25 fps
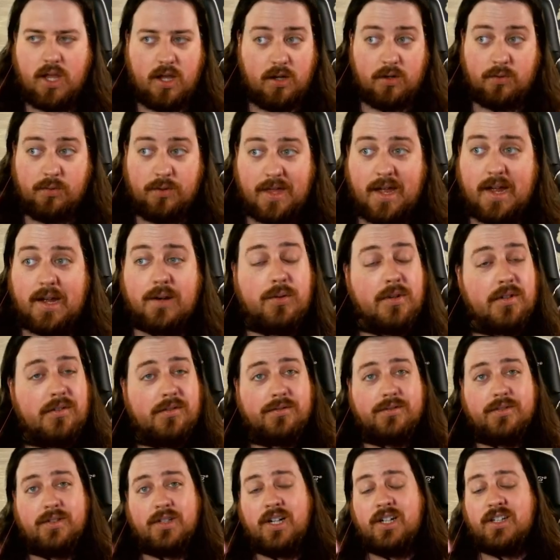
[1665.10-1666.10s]
With that,
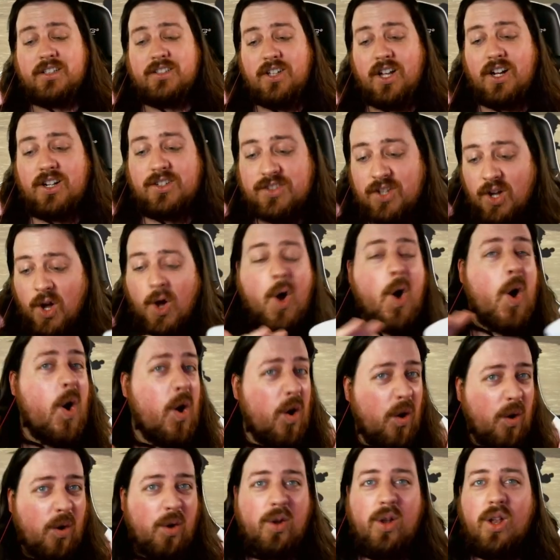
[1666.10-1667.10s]
we've unlocked a
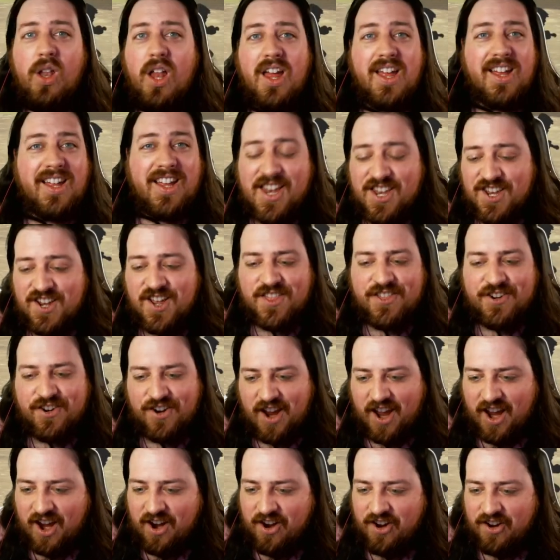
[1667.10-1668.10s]
whole...
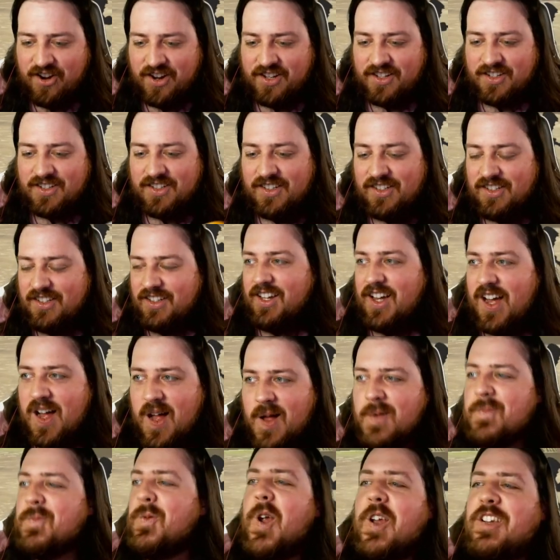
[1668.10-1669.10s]
another area.
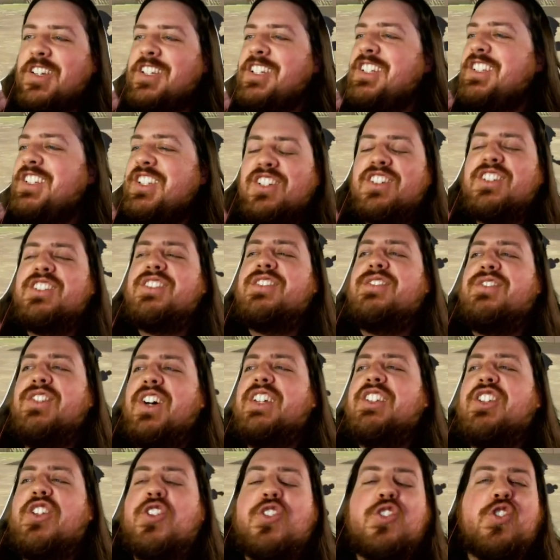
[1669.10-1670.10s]
I'm ready to
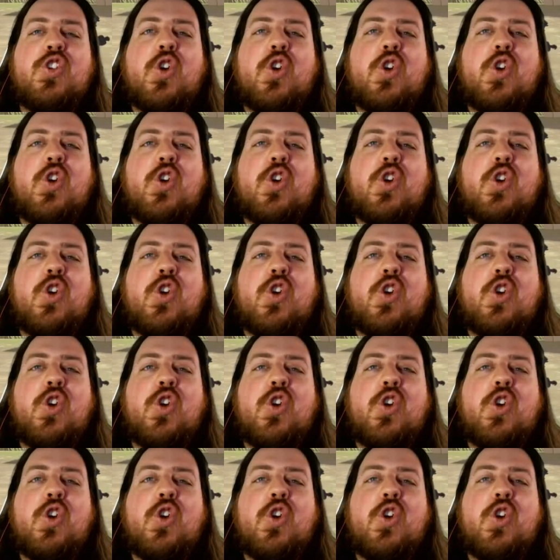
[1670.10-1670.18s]
find this